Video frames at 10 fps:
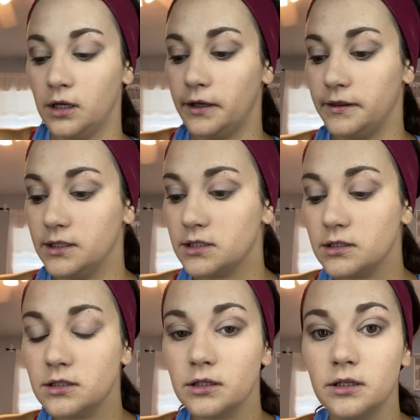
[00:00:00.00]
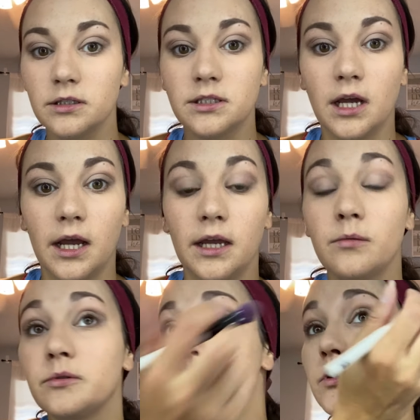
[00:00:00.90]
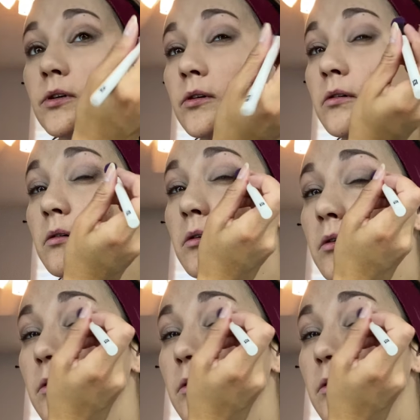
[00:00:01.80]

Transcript: And this is a good time to